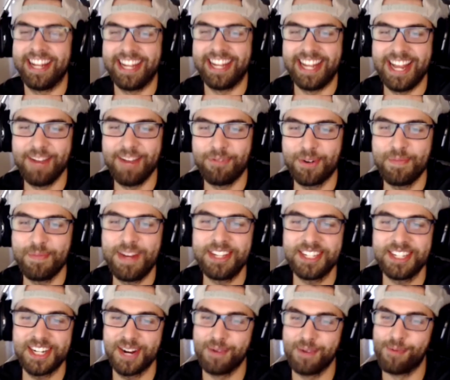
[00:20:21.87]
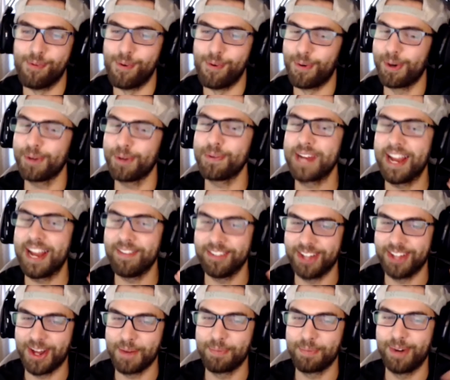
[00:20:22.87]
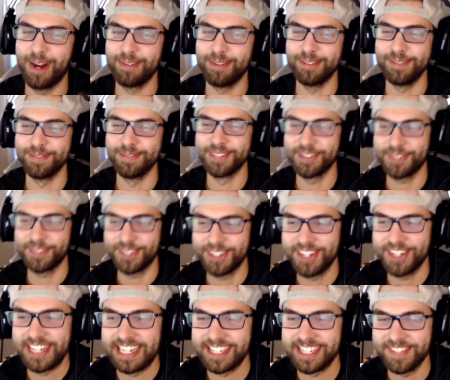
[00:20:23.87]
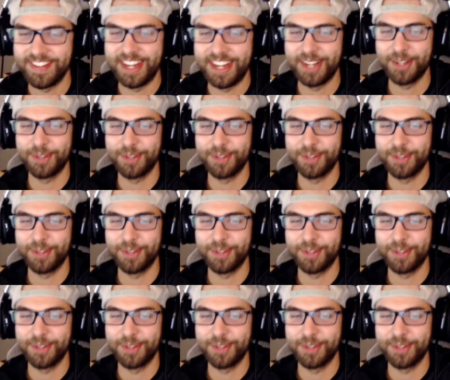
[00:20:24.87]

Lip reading: Yes. If we're messing up more, we have a lot of problems, or we're going to need some help.